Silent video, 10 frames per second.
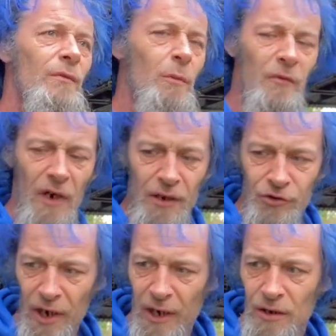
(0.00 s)
we've had
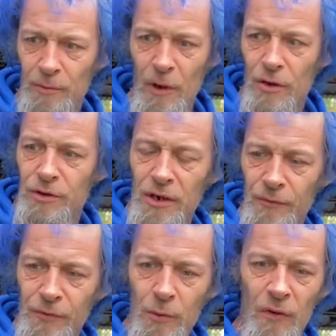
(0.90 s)
track explosives,
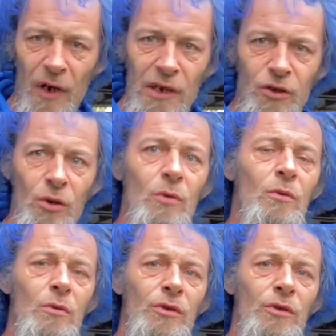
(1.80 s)
we've had tools.